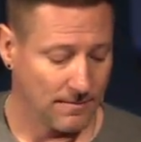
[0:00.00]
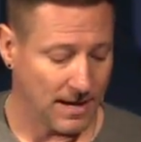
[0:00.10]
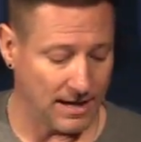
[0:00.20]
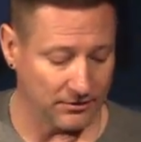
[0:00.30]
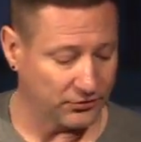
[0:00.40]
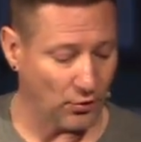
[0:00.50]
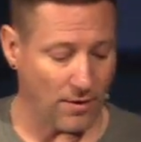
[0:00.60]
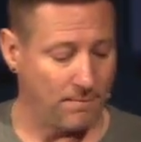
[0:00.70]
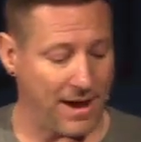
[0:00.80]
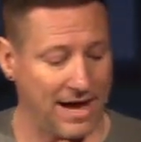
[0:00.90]
And so our
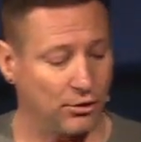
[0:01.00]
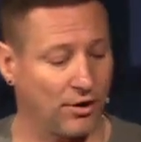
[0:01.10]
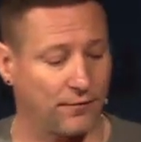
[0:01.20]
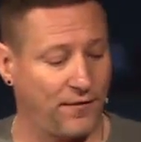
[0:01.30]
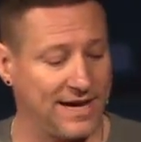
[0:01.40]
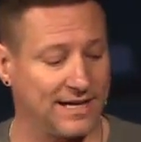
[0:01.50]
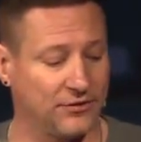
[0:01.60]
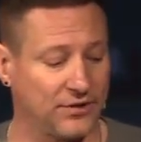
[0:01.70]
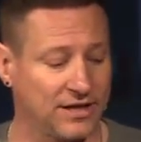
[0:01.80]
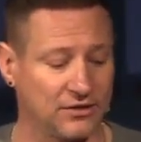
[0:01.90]
battle, our fight
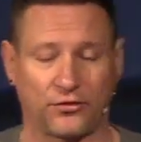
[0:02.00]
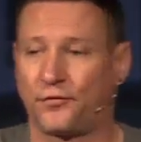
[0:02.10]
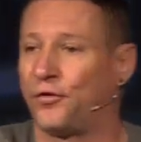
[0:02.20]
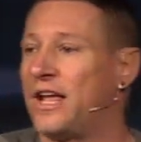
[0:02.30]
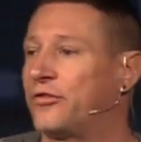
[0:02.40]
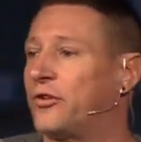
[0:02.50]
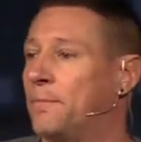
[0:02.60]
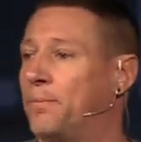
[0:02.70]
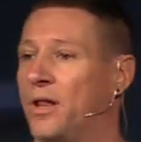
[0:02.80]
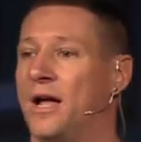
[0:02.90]
isn't against flesh
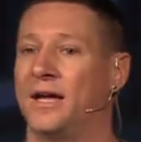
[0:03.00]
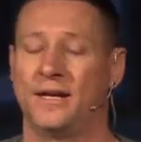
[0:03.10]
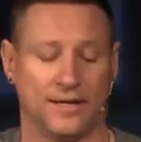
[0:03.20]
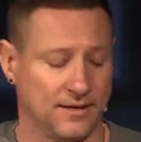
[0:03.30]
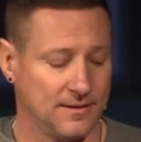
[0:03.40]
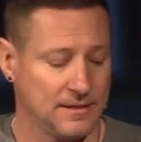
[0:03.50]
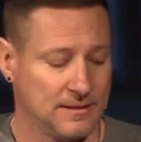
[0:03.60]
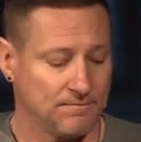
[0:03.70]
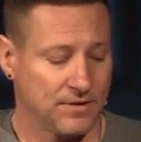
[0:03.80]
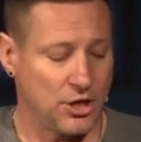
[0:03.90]
and blood.
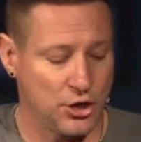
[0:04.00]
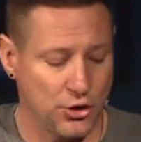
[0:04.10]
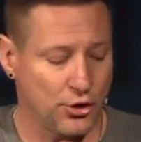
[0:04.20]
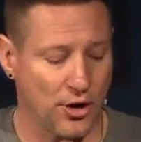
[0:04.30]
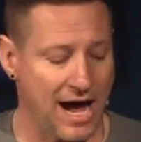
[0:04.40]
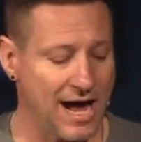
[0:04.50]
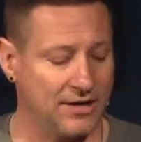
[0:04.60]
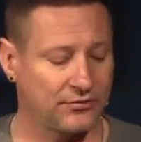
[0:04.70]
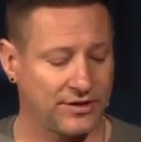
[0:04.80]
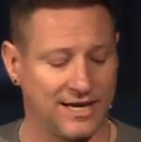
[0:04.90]
Your
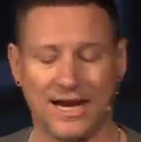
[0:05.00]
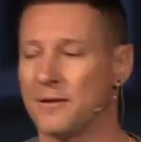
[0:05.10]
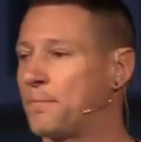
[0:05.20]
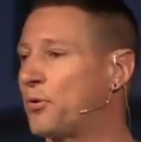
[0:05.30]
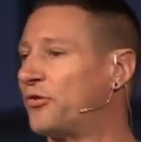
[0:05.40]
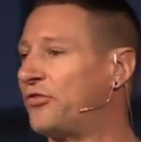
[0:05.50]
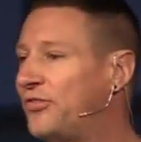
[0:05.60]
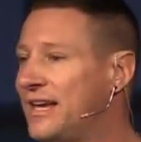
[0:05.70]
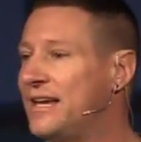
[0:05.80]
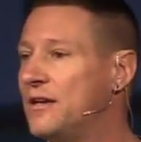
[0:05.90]
eyes can't
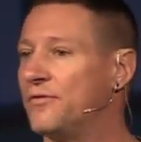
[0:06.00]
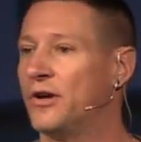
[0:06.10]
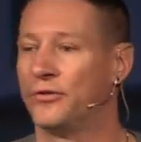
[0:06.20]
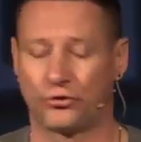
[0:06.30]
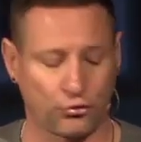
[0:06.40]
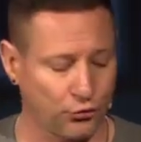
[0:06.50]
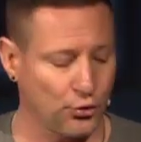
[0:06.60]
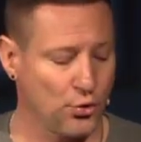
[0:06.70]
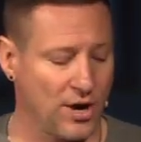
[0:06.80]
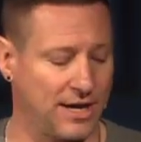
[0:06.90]
perceive the
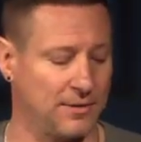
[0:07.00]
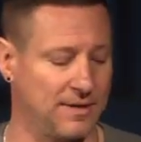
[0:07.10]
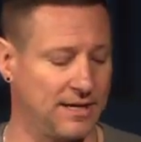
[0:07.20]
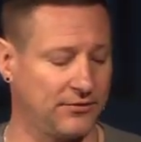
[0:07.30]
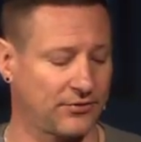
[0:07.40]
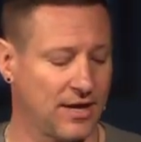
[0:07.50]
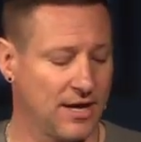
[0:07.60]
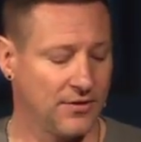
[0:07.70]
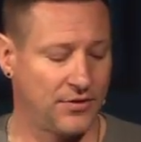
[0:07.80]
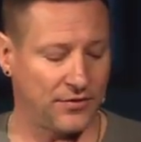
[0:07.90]
true enemies.
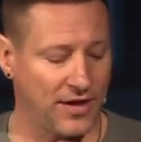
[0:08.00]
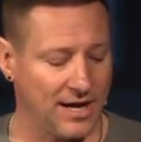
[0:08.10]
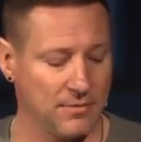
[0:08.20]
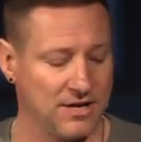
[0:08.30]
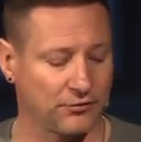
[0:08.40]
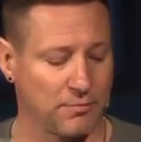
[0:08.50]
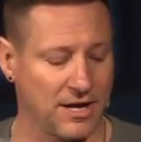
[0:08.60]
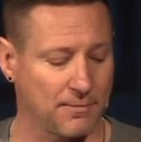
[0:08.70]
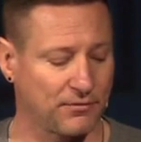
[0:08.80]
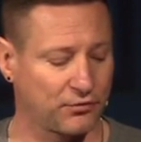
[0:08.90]
The enemy is made
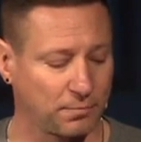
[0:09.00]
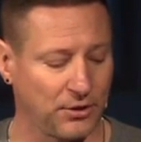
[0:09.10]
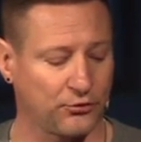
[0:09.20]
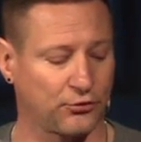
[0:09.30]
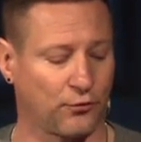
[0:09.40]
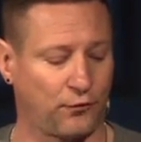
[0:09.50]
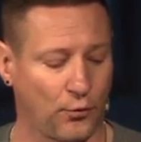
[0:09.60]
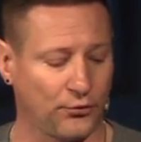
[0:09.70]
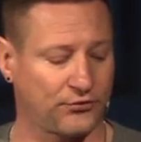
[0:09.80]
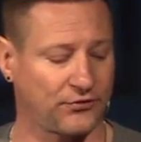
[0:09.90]
up of spiritual
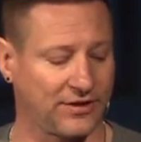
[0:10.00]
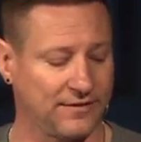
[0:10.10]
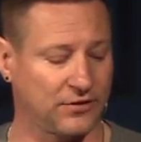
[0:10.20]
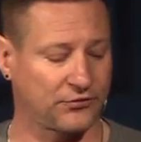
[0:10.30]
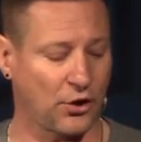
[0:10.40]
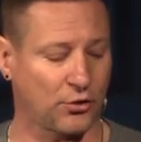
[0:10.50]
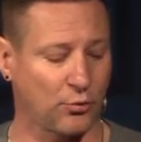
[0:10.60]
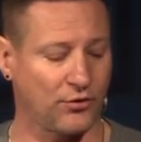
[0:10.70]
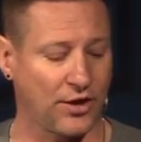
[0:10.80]
forces in this dark world.